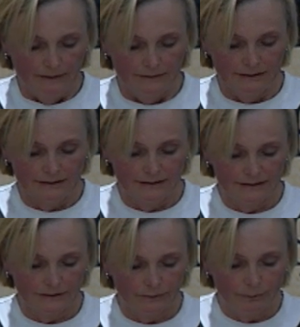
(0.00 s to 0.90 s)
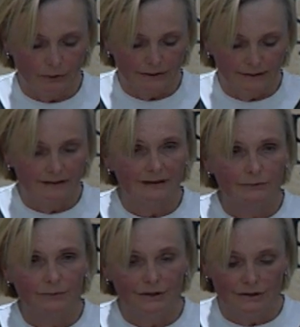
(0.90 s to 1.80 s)
This is so important that
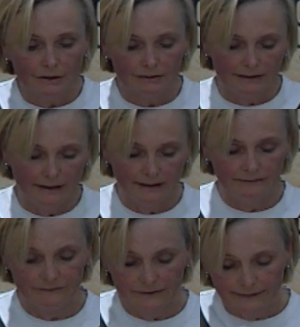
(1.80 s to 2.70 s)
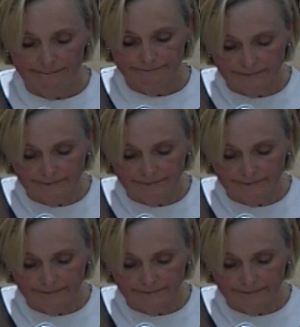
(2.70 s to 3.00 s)
we don't have the